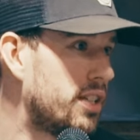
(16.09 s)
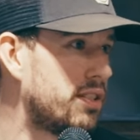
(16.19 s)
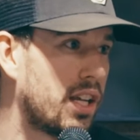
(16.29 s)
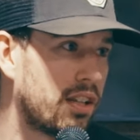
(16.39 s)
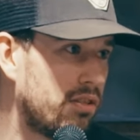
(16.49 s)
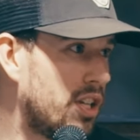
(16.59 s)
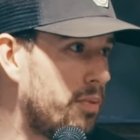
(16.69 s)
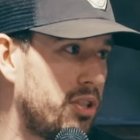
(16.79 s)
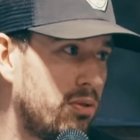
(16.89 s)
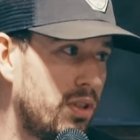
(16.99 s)
It's like you're
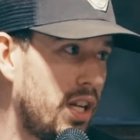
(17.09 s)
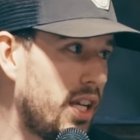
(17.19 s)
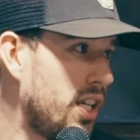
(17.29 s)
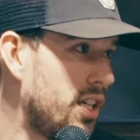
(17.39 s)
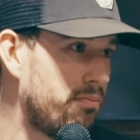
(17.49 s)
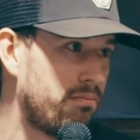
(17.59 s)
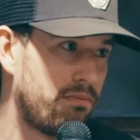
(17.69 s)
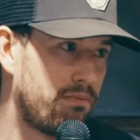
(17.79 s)
up till 1 a.m.